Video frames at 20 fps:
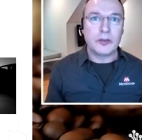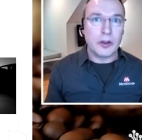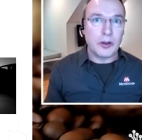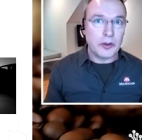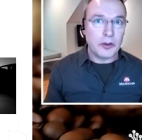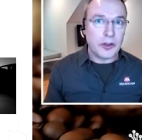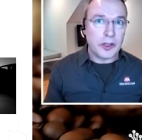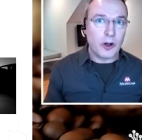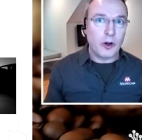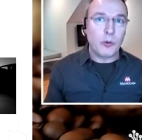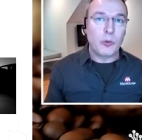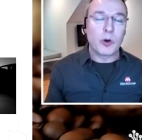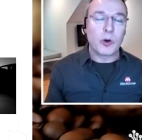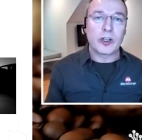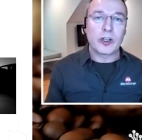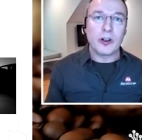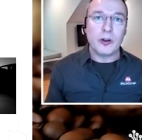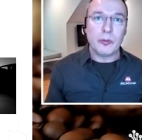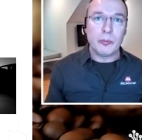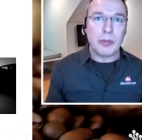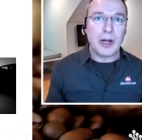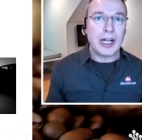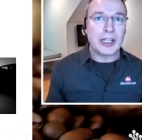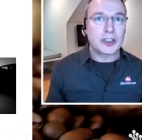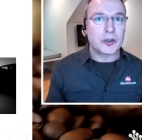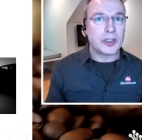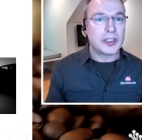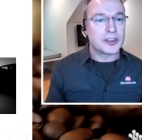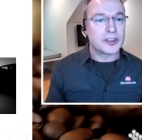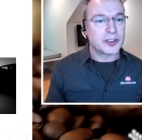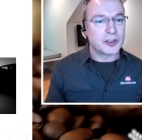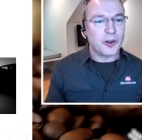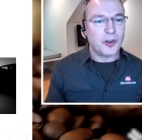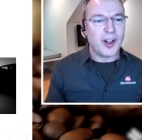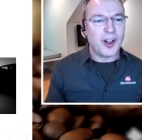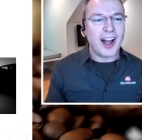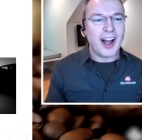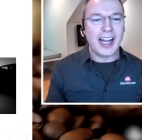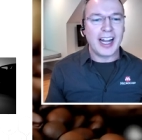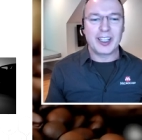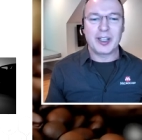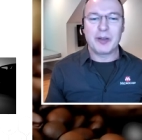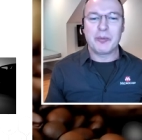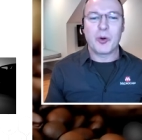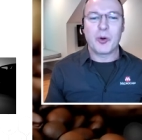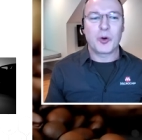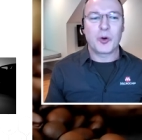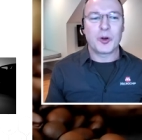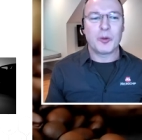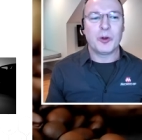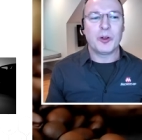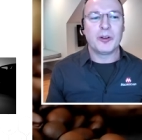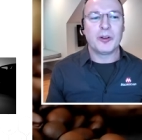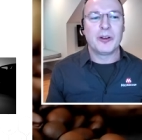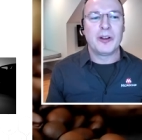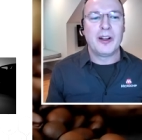They all work on batteries. They're all highly portable.